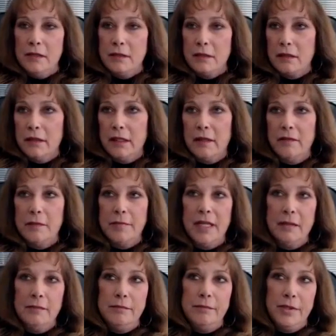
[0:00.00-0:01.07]
To click of a
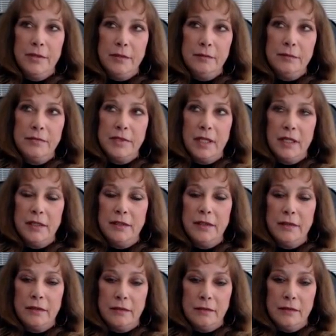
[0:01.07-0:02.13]
button, boom, done.
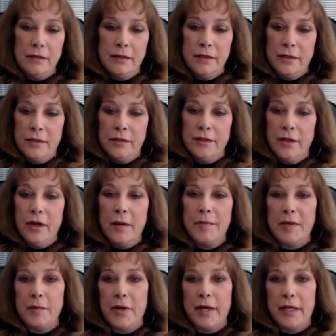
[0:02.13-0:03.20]
You're up
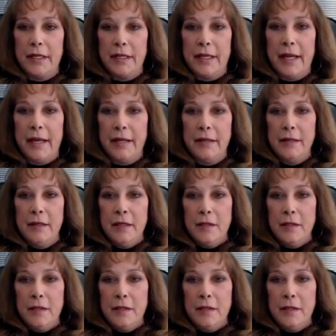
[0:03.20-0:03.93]
and running again.